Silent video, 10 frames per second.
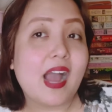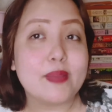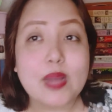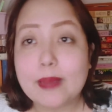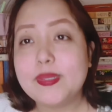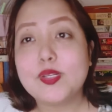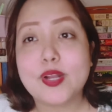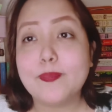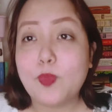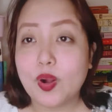I'm happy
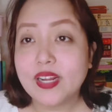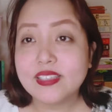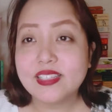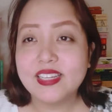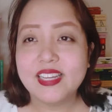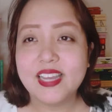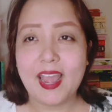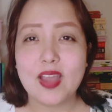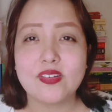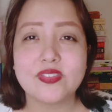to report,
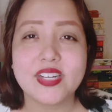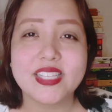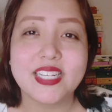everyone,